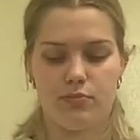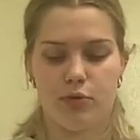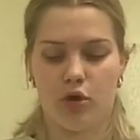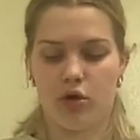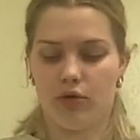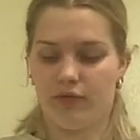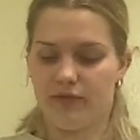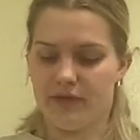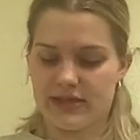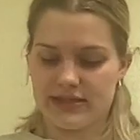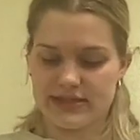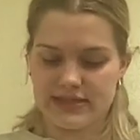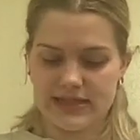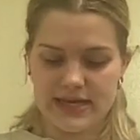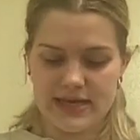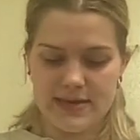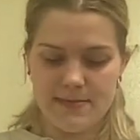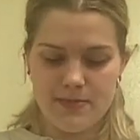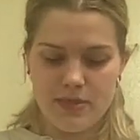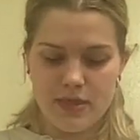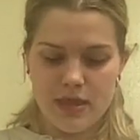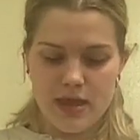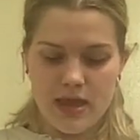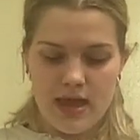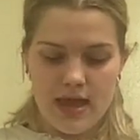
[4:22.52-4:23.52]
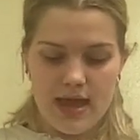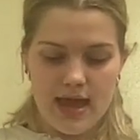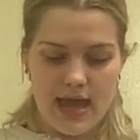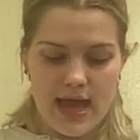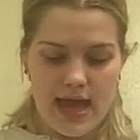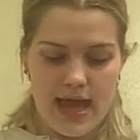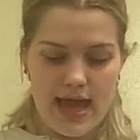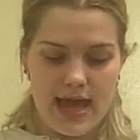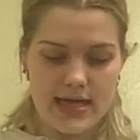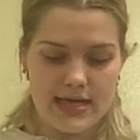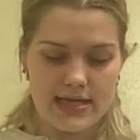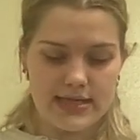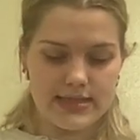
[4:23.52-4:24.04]
perfectly.
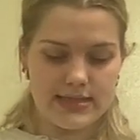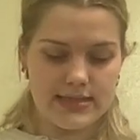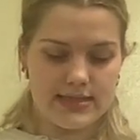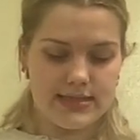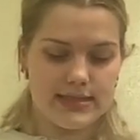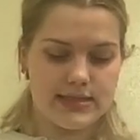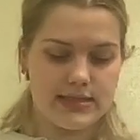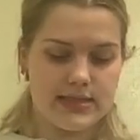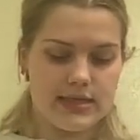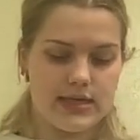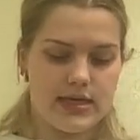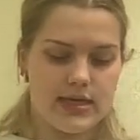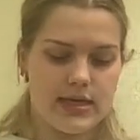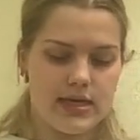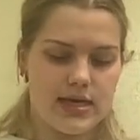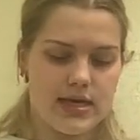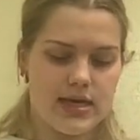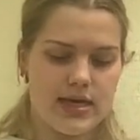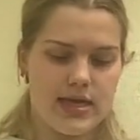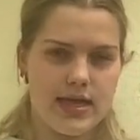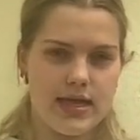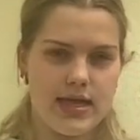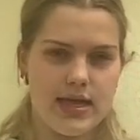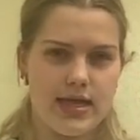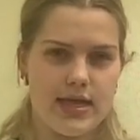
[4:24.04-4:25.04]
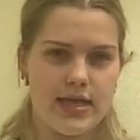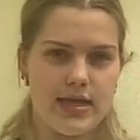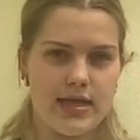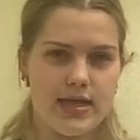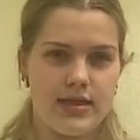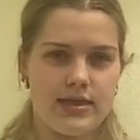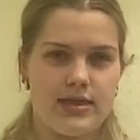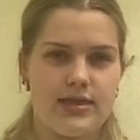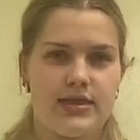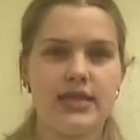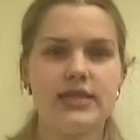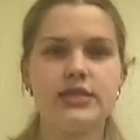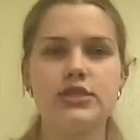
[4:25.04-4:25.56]
And
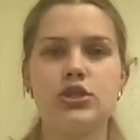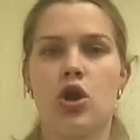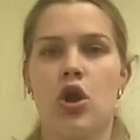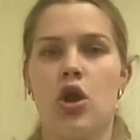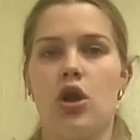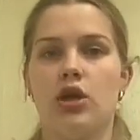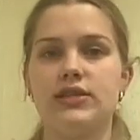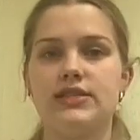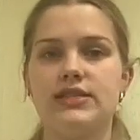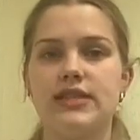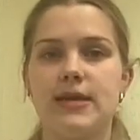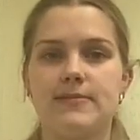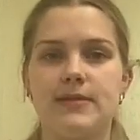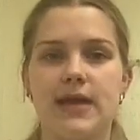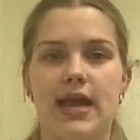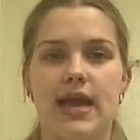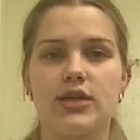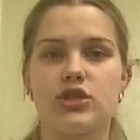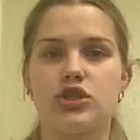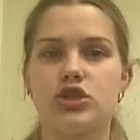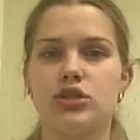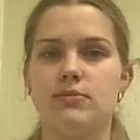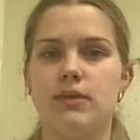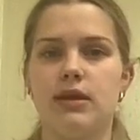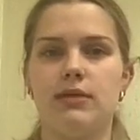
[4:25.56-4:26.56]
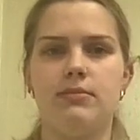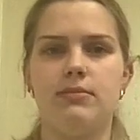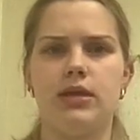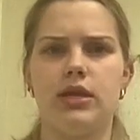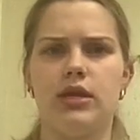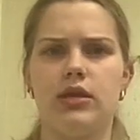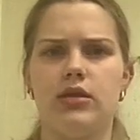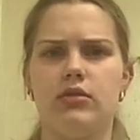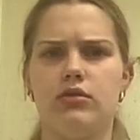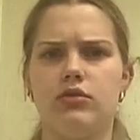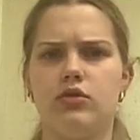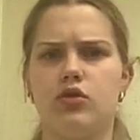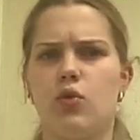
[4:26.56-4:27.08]
this concept actually made
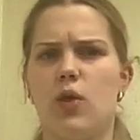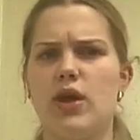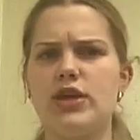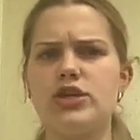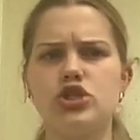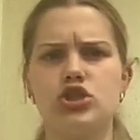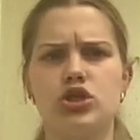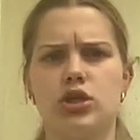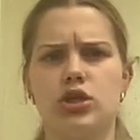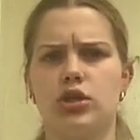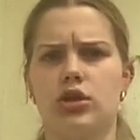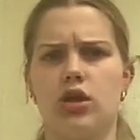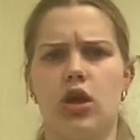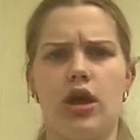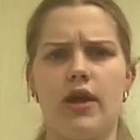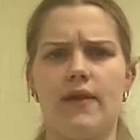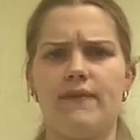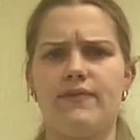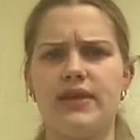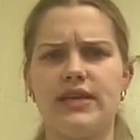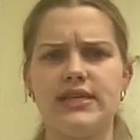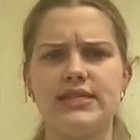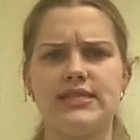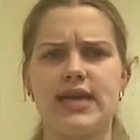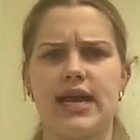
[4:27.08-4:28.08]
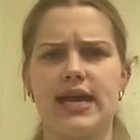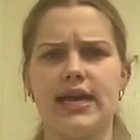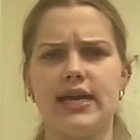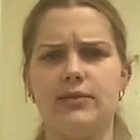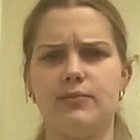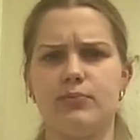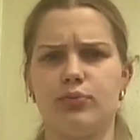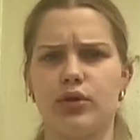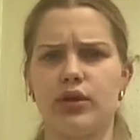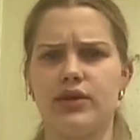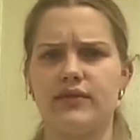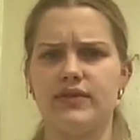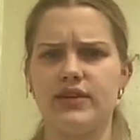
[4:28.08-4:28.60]
me question a lot of things I
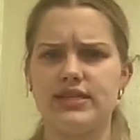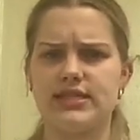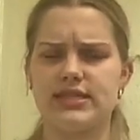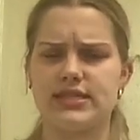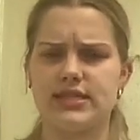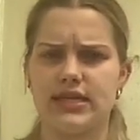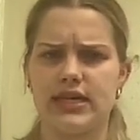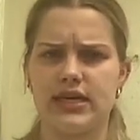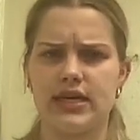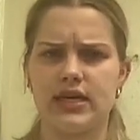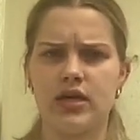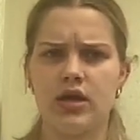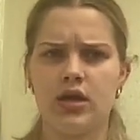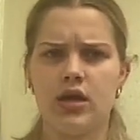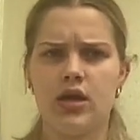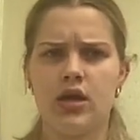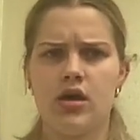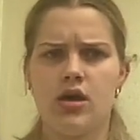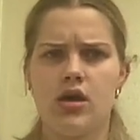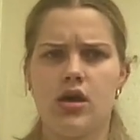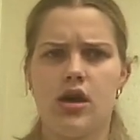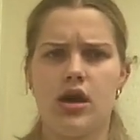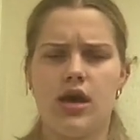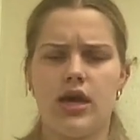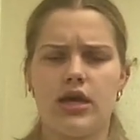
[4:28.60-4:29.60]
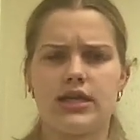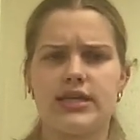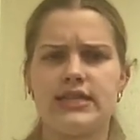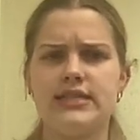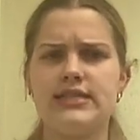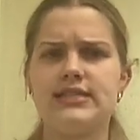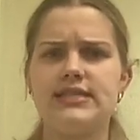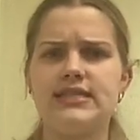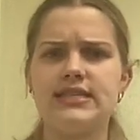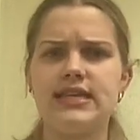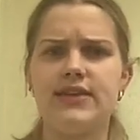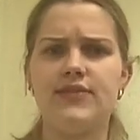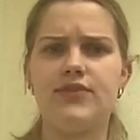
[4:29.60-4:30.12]
had previously
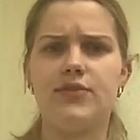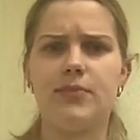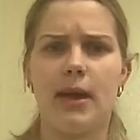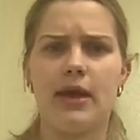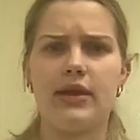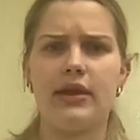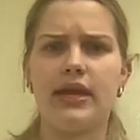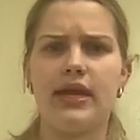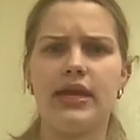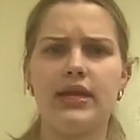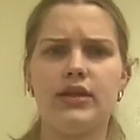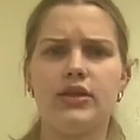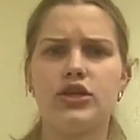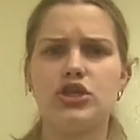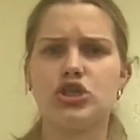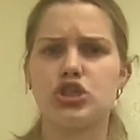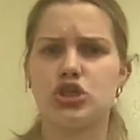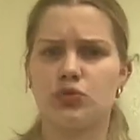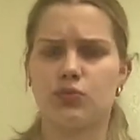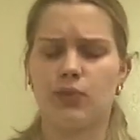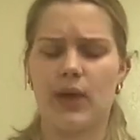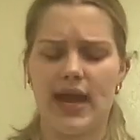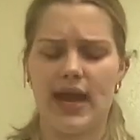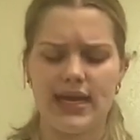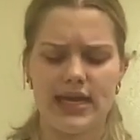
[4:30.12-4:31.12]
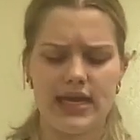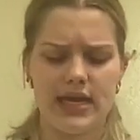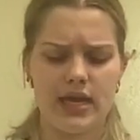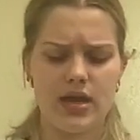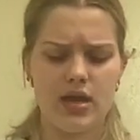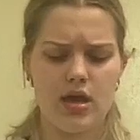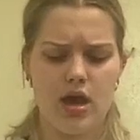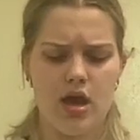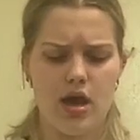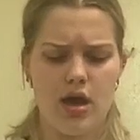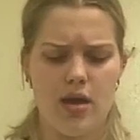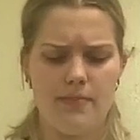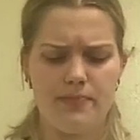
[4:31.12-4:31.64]
conceived about English and
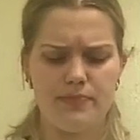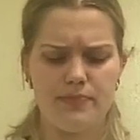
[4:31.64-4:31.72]
writing.